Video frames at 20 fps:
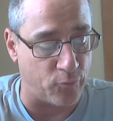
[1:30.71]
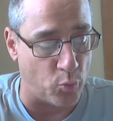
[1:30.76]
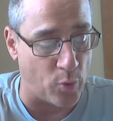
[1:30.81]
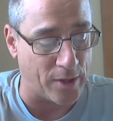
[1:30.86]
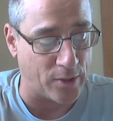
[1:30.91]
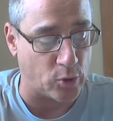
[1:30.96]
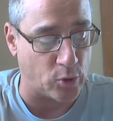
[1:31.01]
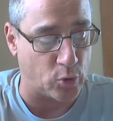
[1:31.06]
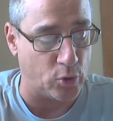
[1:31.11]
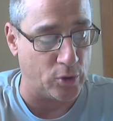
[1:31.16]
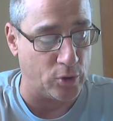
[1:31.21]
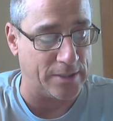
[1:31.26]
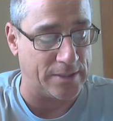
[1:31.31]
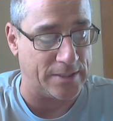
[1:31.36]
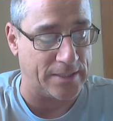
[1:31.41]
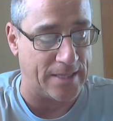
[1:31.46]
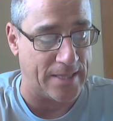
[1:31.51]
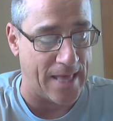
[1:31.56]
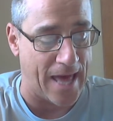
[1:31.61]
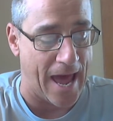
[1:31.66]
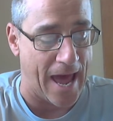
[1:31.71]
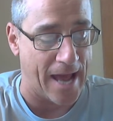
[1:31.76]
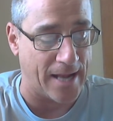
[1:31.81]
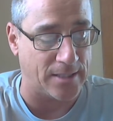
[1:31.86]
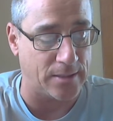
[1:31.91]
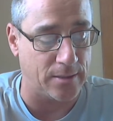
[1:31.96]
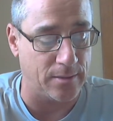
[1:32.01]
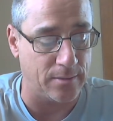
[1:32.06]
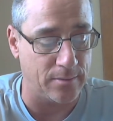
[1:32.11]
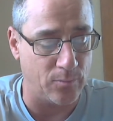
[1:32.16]
What good is
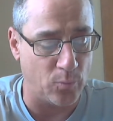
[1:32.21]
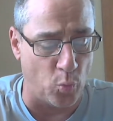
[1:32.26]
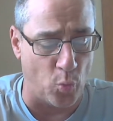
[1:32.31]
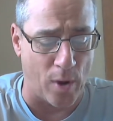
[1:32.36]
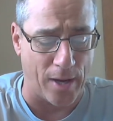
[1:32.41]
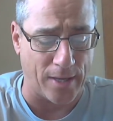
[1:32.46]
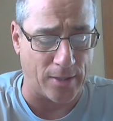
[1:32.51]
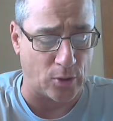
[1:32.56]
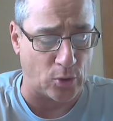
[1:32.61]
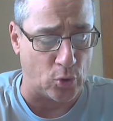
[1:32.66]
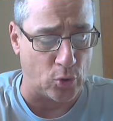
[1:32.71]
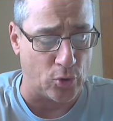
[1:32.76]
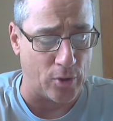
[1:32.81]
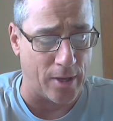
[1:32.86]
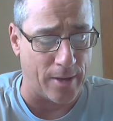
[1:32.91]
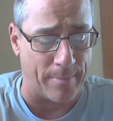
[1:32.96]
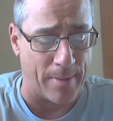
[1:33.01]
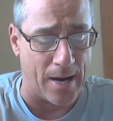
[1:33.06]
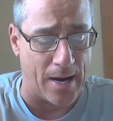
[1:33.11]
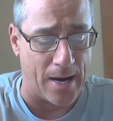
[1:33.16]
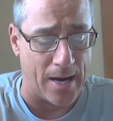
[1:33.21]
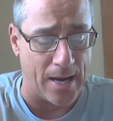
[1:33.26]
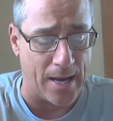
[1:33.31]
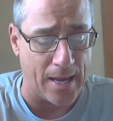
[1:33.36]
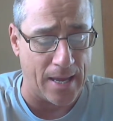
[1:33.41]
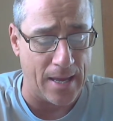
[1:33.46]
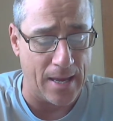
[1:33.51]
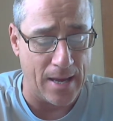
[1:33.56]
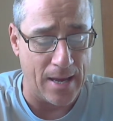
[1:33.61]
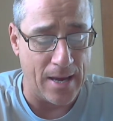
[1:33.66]
that? What good am
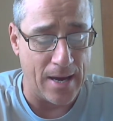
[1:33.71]
I?